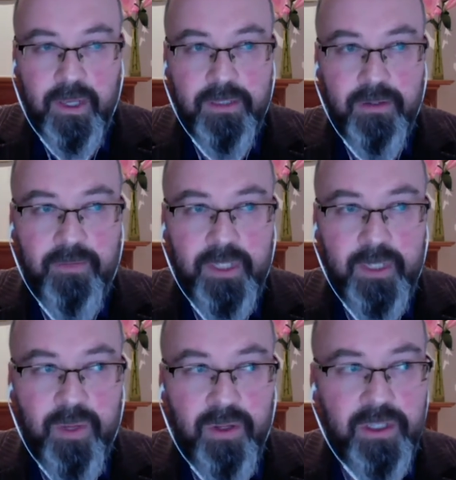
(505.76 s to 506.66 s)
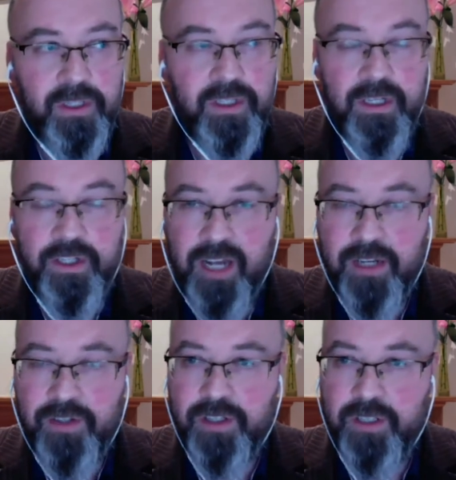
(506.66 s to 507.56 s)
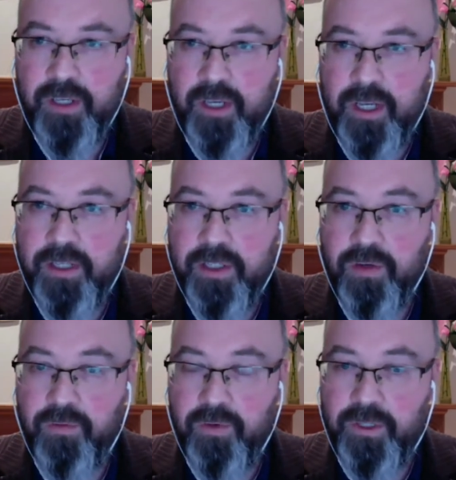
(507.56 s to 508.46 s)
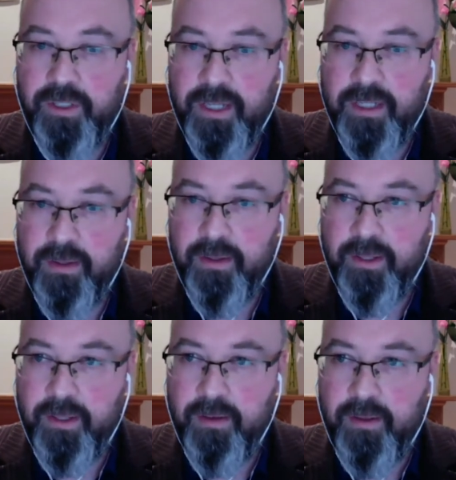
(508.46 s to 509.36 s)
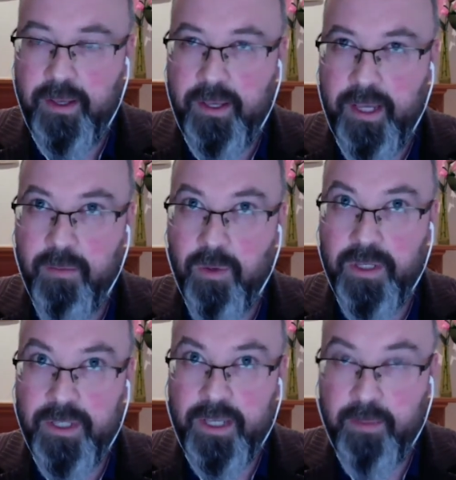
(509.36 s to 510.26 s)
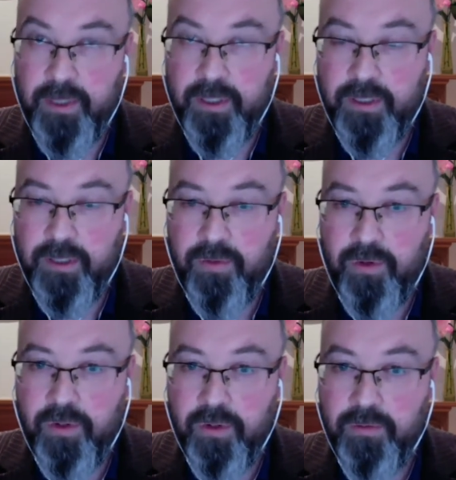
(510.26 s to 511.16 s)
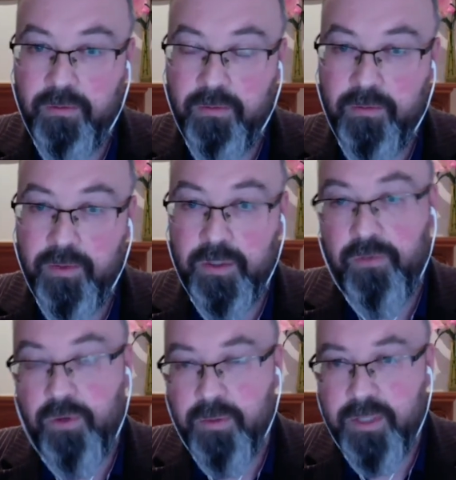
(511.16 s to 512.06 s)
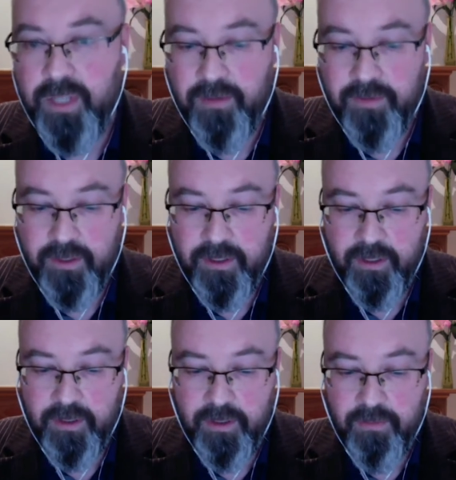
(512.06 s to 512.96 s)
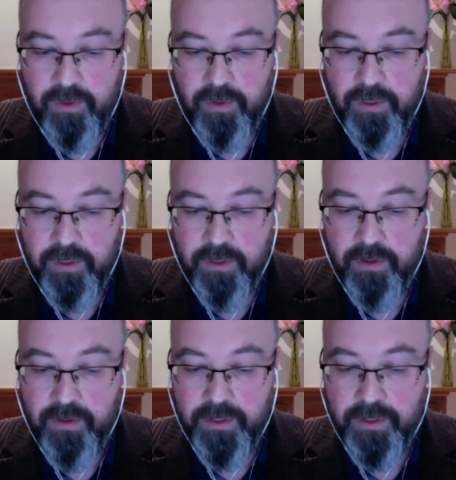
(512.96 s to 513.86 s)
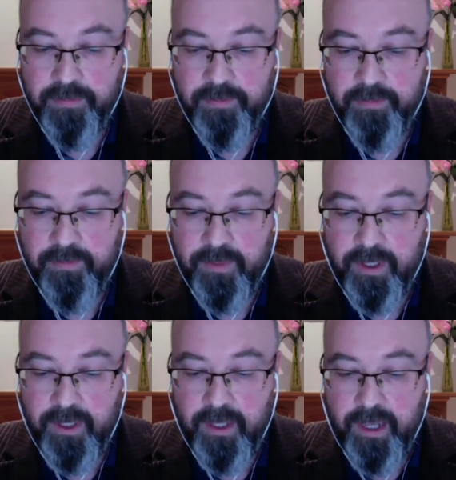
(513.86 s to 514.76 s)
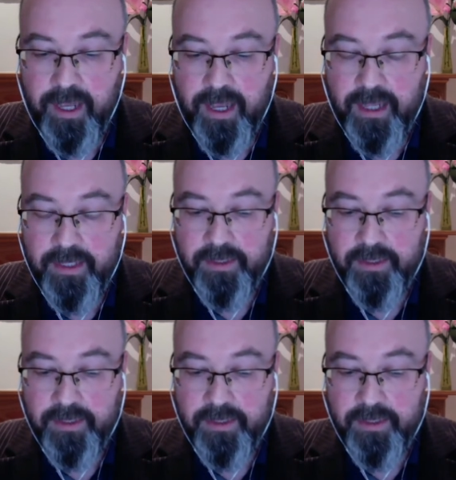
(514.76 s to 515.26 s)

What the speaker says: responses to the challenges, discovered that he was able to rule, first to rule himself and to rule the others. And